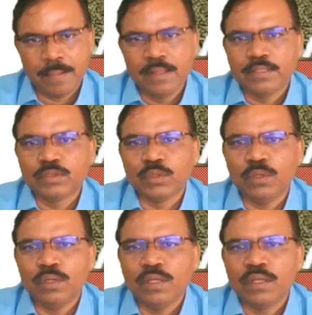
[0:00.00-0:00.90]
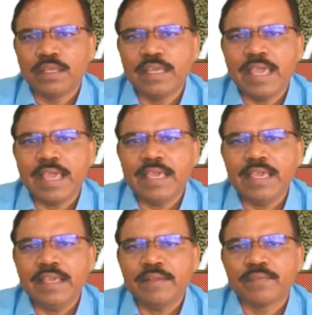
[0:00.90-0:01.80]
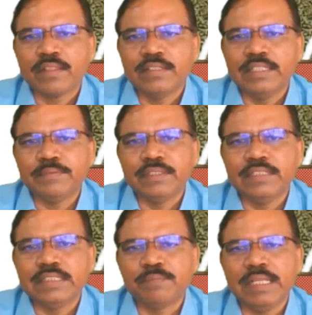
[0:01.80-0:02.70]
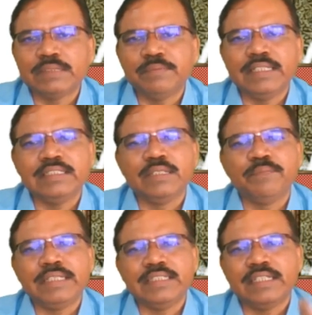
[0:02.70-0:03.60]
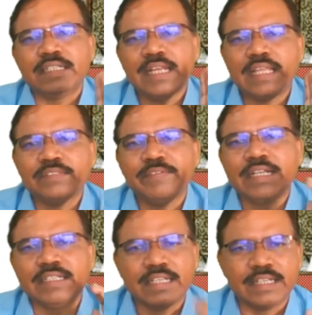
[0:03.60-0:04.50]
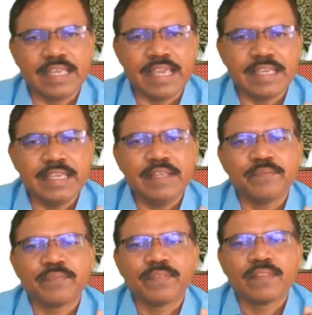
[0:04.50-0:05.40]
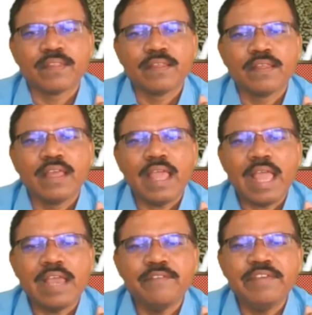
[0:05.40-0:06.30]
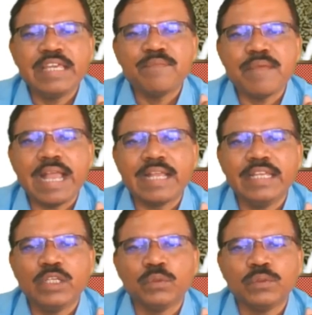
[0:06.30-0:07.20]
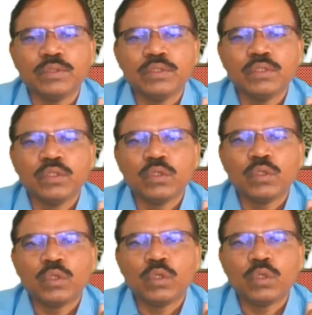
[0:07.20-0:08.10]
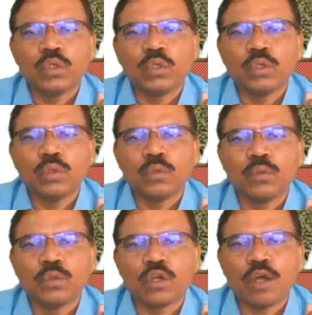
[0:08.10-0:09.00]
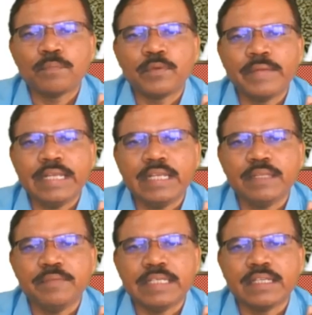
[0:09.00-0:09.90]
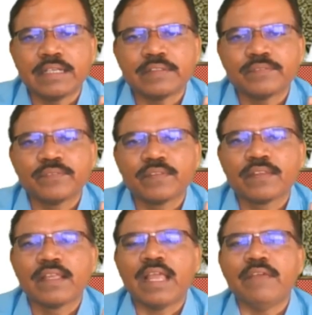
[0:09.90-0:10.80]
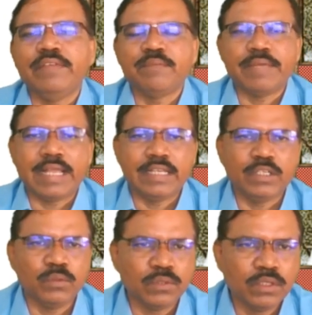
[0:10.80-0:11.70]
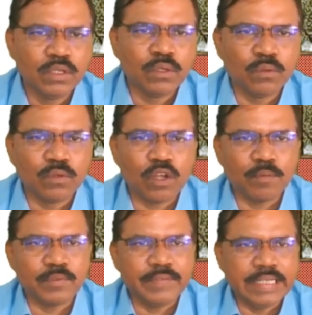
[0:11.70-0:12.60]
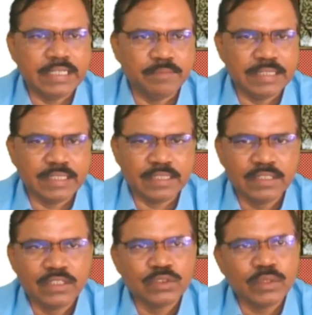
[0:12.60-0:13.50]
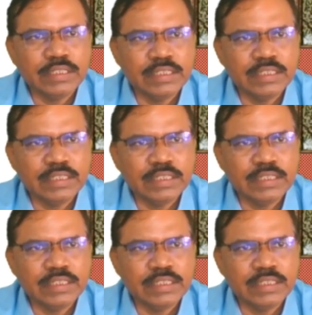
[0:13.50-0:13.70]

So AE, displacement is represented as vector AE having magnitude root of 20 meter. Having magnitude root of 20 meter. So in